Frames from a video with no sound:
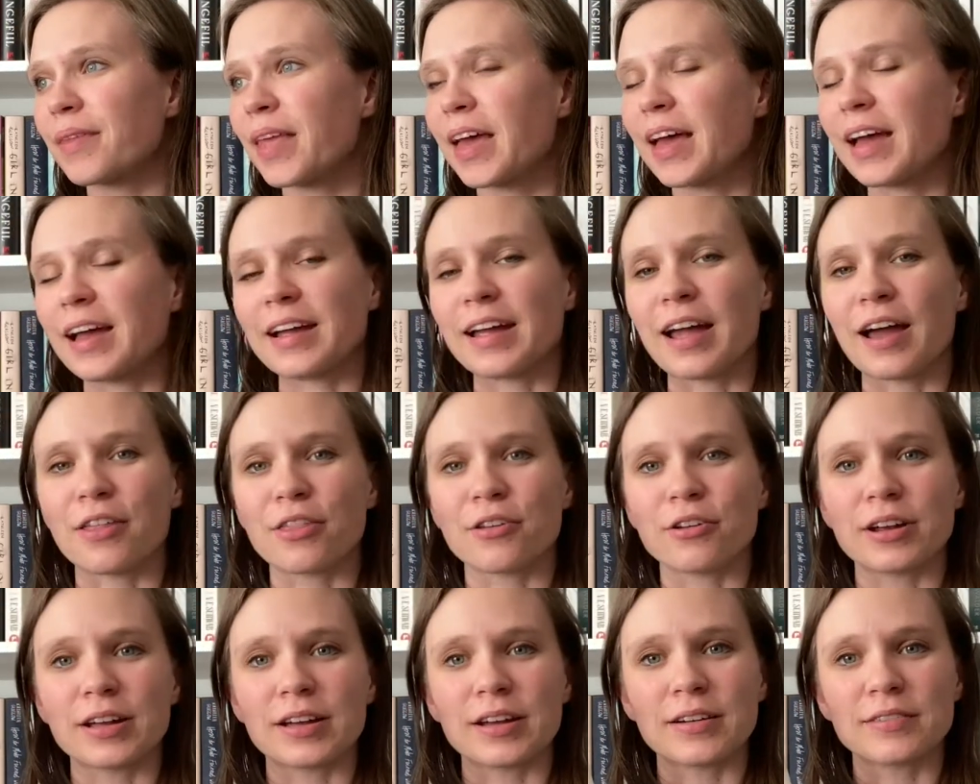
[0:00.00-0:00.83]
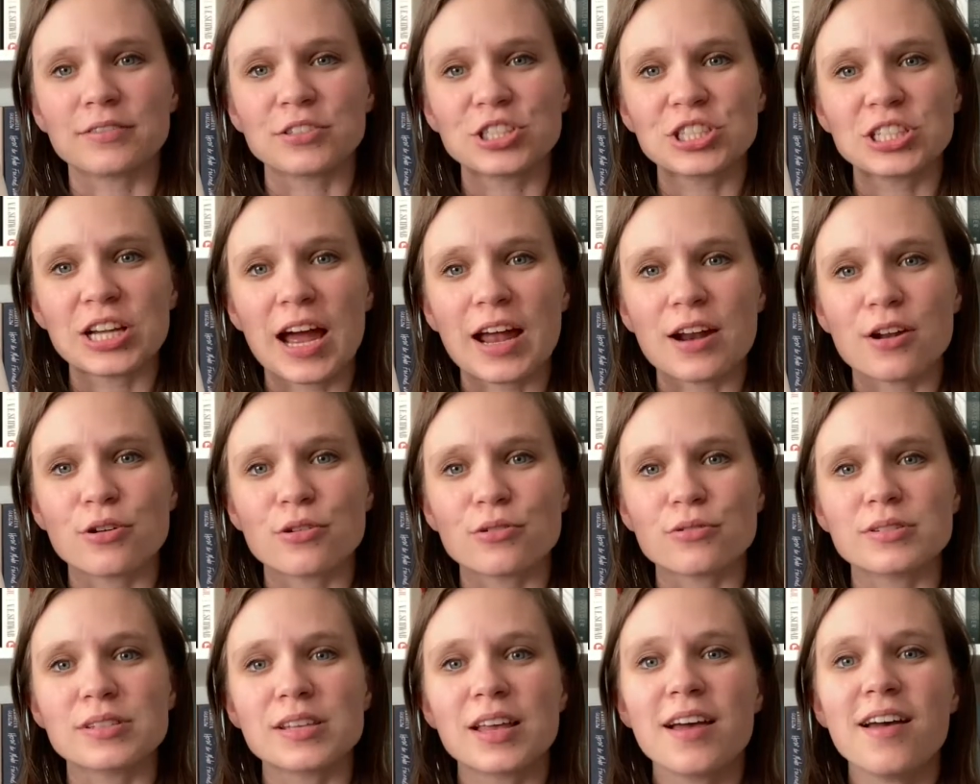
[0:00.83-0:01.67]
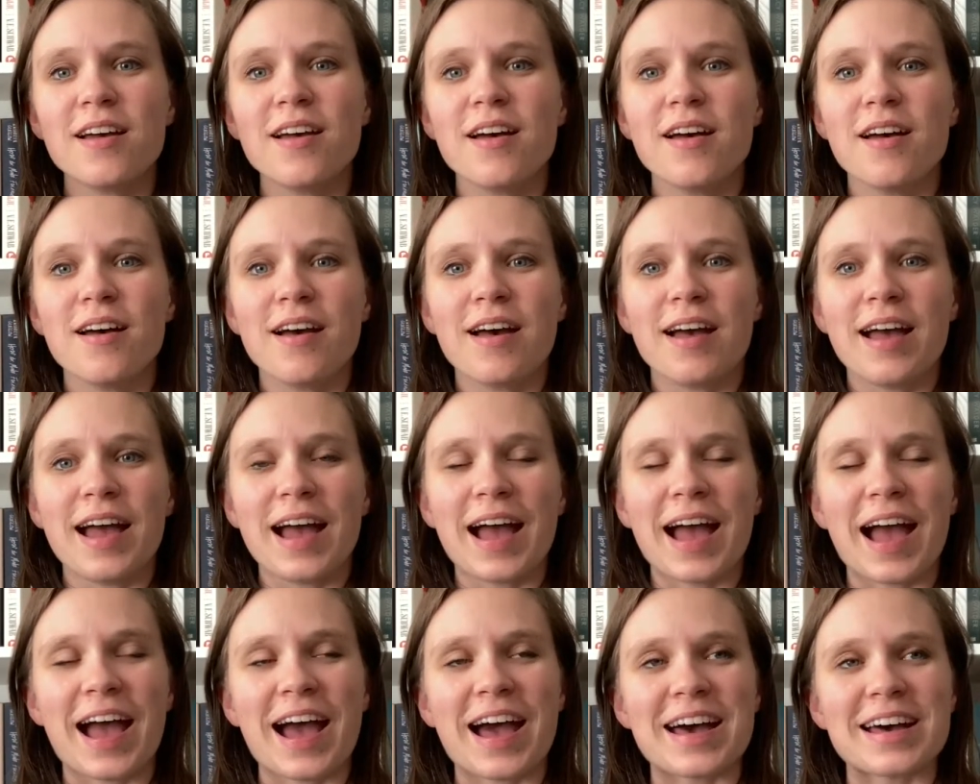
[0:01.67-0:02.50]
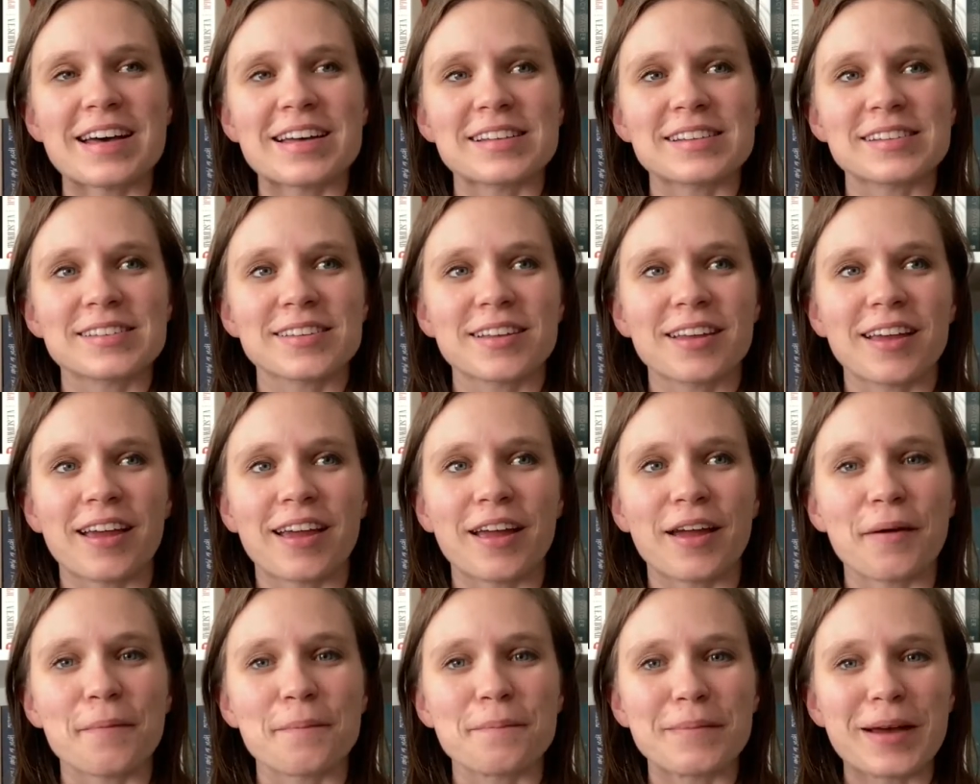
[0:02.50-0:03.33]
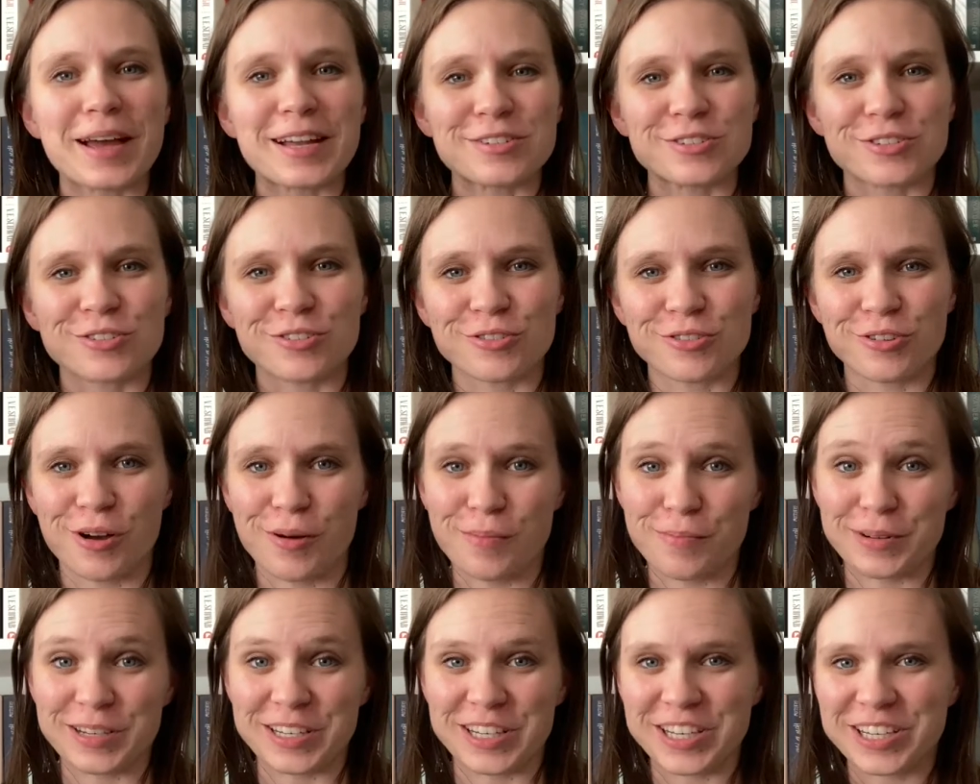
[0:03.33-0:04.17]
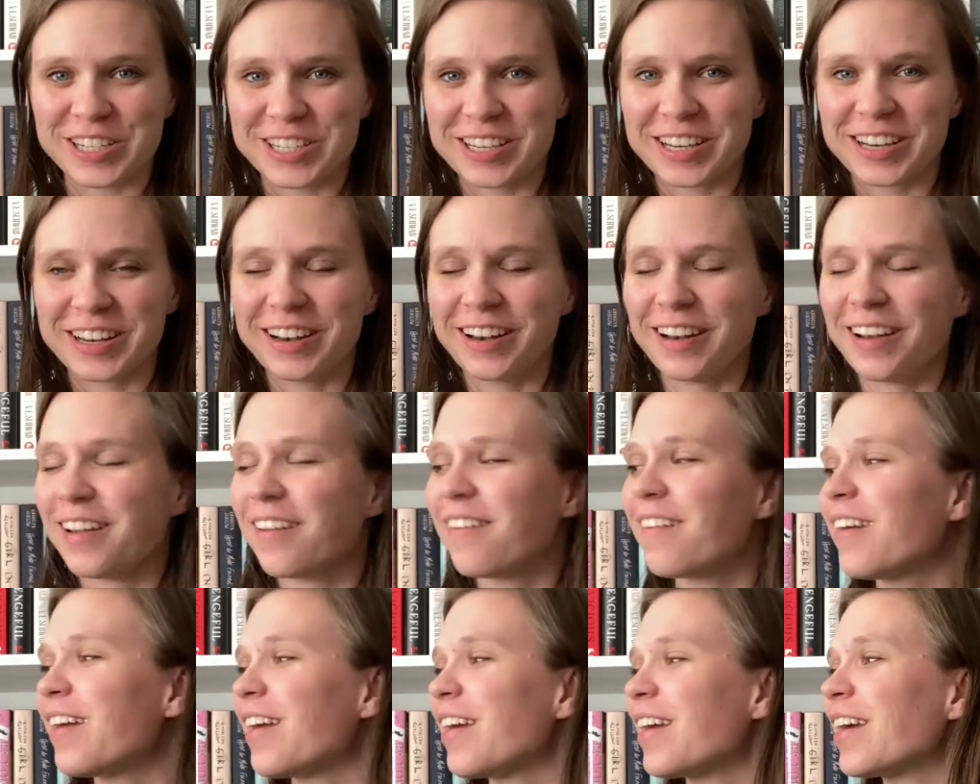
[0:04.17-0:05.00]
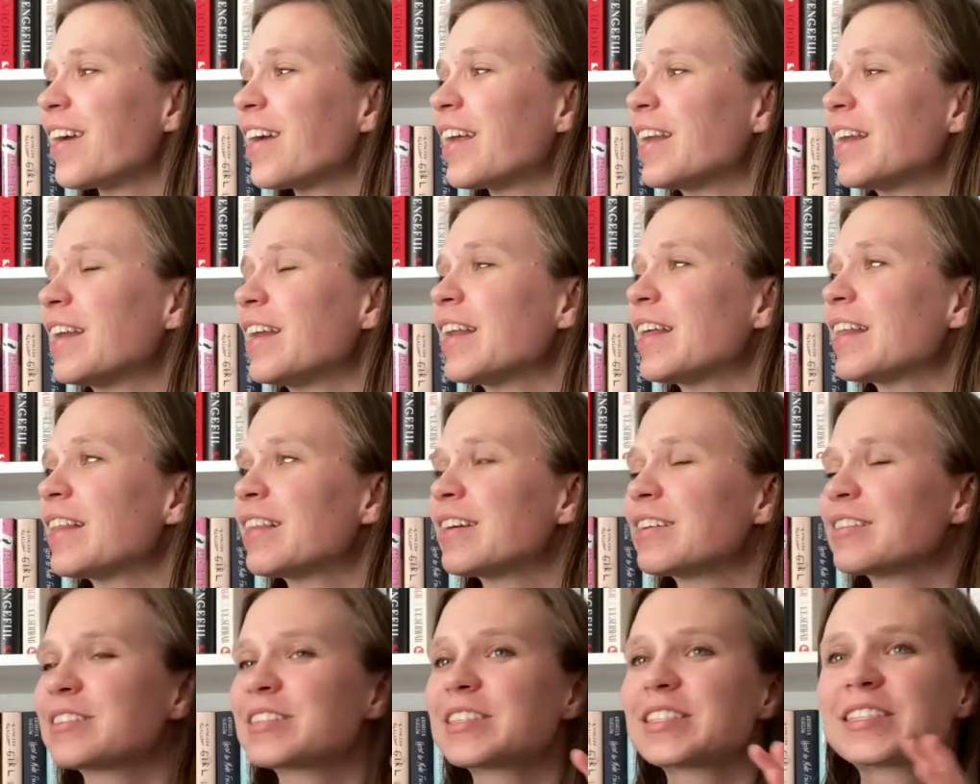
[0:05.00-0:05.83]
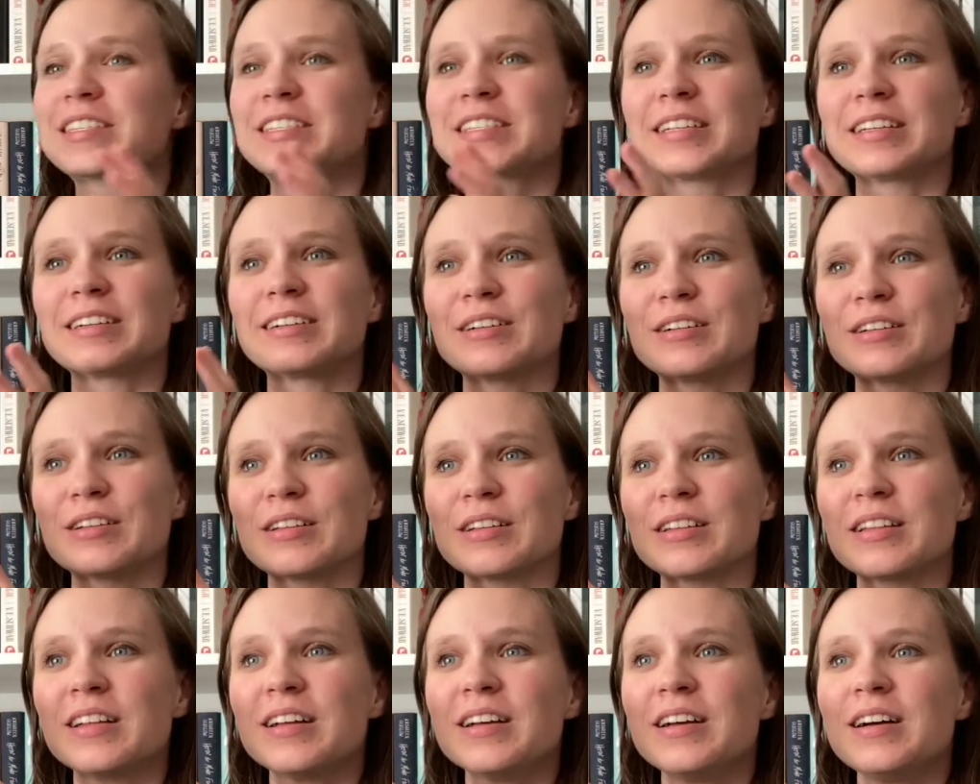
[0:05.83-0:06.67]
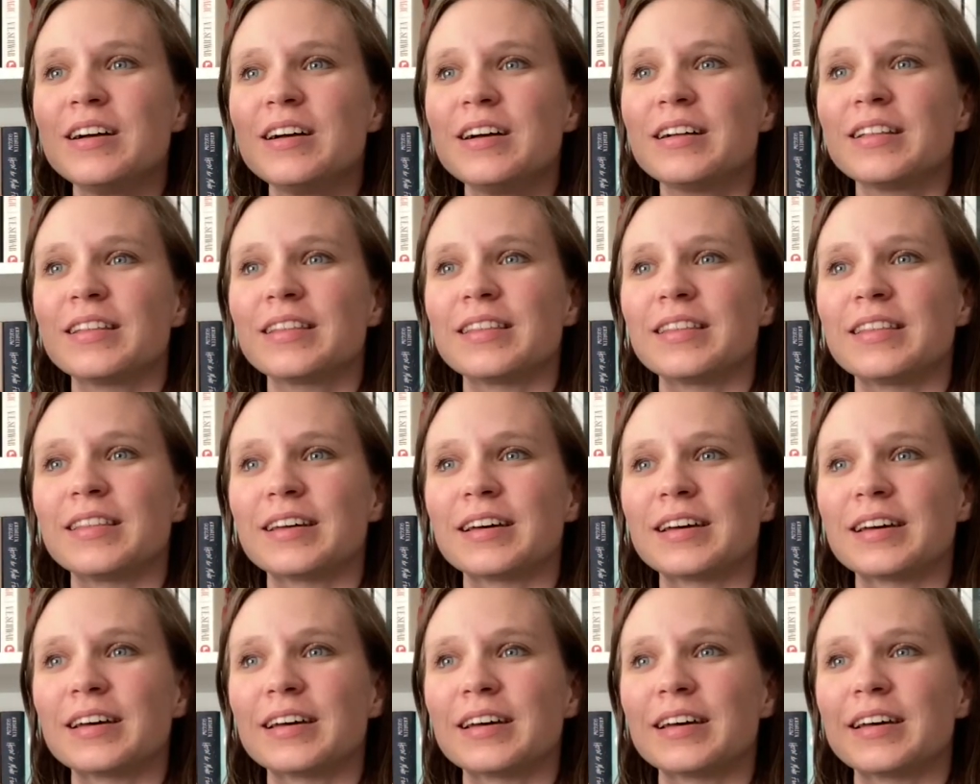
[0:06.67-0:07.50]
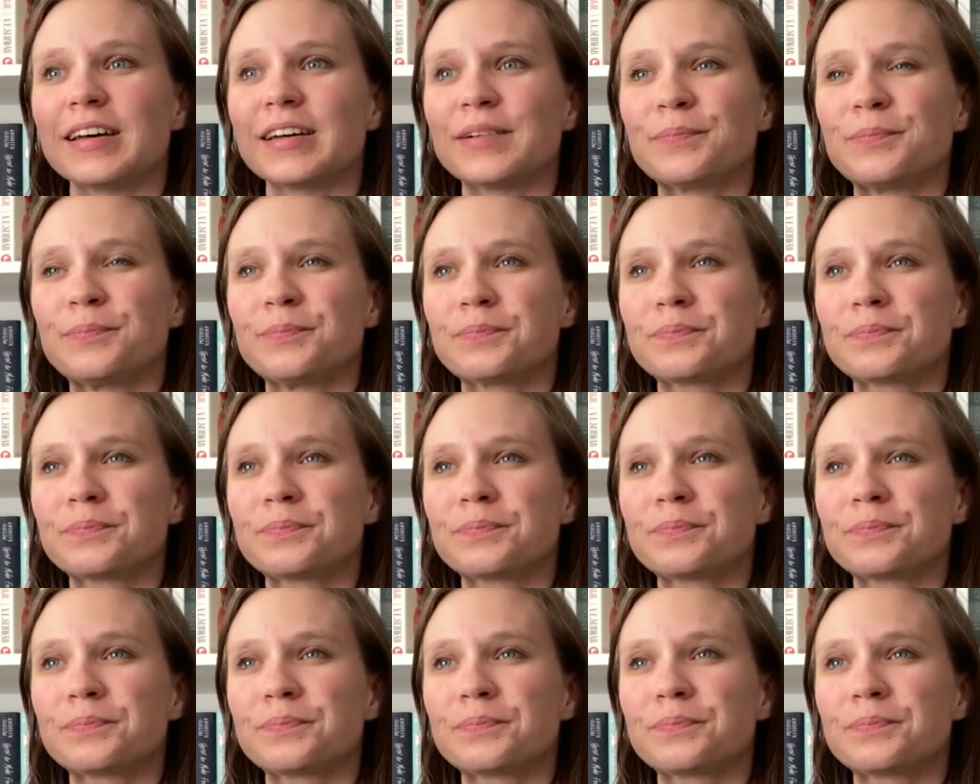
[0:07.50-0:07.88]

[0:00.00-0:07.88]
A Gathering of Shadows has a magical competition, and there's still the